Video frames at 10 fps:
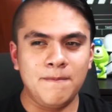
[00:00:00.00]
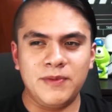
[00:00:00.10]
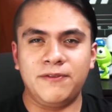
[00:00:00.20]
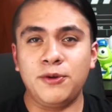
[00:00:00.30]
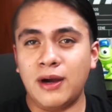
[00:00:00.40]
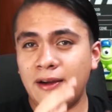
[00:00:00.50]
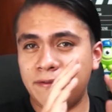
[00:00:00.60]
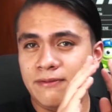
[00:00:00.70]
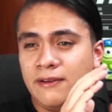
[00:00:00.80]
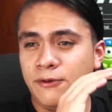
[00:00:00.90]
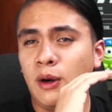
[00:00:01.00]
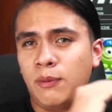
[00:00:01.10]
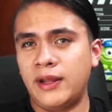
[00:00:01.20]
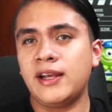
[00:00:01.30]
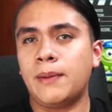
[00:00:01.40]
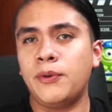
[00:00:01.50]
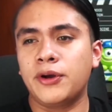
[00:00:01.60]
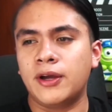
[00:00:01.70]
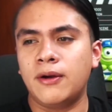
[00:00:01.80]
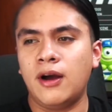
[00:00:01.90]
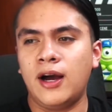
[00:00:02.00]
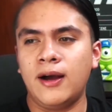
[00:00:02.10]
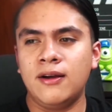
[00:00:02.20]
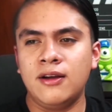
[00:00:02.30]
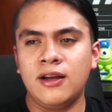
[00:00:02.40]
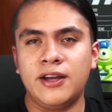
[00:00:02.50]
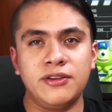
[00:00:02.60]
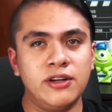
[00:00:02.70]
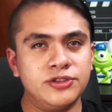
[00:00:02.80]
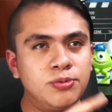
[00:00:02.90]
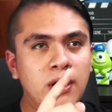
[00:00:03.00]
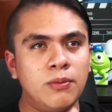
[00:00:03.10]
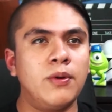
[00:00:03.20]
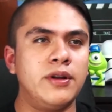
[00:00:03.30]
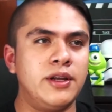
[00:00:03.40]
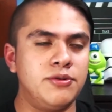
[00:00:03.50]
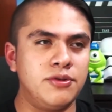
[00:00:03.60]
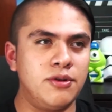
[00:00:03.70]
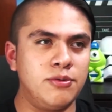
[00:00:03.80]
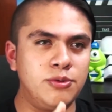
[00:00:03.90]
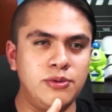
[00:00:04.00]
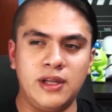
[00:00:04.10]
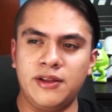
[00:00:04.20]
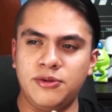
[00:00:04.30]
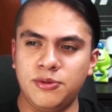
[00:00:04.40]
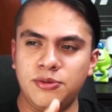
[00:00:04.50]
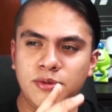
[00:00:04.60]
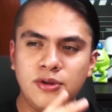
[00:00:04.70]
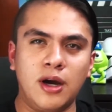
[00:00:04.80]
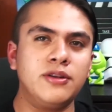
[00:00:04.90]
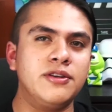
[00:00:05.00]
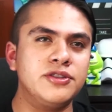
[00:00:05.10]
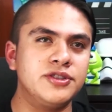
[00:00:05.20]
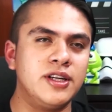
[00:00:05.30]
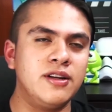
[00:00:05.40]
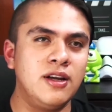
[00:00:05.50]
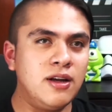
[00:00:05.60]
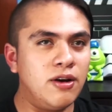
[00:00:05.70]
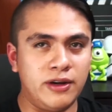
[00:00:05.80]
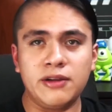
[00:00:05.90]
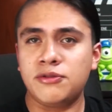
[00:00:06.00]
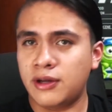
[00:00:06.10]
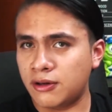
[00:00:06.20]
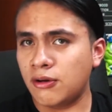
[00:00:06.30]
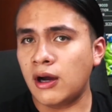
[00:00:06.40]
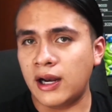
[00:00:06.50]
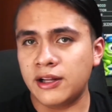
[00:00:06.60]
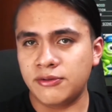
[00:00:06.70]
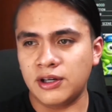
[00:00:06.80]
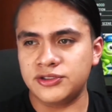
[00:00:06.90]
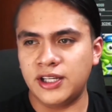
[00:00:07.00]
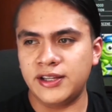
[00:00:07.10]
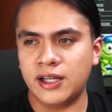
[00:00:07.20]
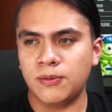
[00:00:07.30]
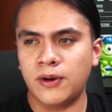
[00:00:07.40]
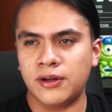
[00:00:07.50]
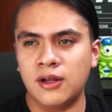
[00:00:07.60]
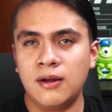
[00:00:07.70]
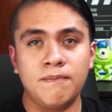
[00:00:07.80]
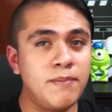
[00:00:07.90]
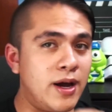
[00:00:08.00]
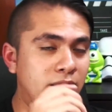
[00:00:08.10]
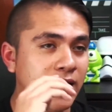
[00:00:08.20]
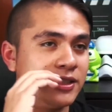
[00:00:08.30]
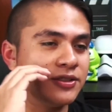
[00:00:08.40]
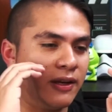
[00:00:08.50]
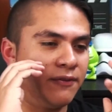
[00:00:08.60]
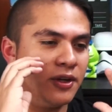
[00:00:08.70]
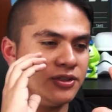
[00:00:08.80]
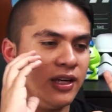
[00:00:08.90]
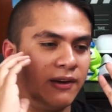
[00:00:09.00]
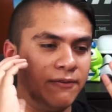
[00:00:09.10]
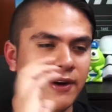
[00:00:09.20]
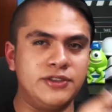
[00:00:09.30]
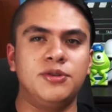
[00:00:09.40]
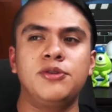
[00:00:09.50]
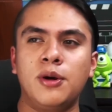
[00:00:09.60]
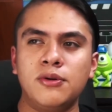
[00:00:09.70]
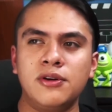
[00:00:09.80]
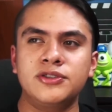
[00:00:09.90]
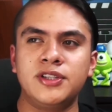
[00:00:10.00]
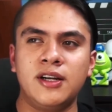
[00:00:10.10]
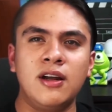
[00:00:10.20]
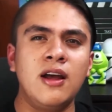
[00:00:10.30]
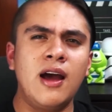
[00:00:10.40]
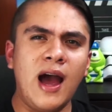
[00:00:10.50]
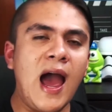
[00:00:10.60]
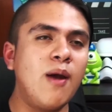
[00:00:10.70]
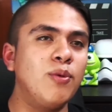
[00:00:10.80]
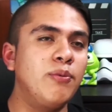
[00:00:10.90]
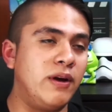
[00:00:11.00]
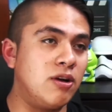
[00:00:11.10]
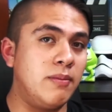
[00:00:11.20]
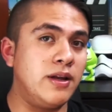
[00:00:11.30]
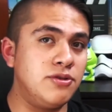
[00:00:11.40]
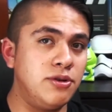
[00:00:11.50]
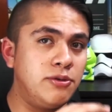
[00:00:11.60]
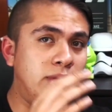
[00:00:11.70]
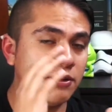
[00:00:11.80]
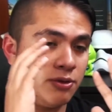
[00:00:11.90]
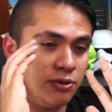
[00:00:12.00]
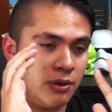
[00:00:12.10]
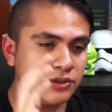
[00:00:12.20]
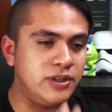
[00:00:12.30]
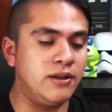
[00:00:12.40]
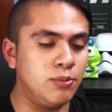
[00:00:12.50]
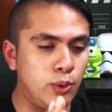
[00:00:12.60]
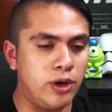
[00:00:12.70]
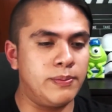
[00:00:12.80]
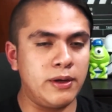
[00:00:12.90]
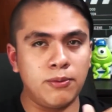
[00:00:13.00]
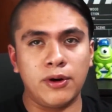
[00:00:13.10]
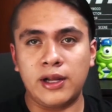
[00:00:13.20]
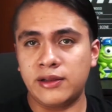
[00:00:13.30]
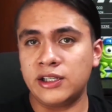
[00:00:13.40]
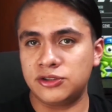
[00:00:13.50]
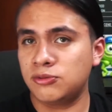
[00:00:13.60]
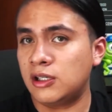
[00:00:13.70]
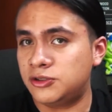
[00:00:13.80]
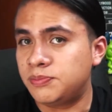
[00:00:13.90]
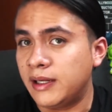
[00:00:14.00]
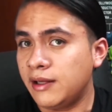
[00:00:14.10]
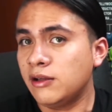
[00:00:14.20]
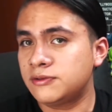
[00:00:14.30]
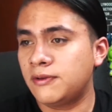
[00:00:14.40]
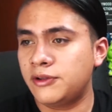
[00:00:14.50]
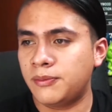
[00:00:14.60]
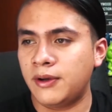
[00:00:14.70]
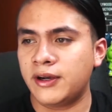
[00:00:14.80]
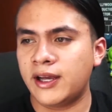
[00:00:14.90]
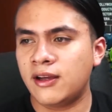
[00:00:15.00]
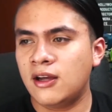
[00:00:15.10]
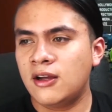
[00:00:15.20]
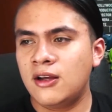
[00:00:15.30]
if you are reading a book, and there's one word that you do not understand, okay, you can go ahead and translate that word. But if there's like a phrase you don't understand, I would recommend you to translate word by word, and that's what's been useful to me. Okay,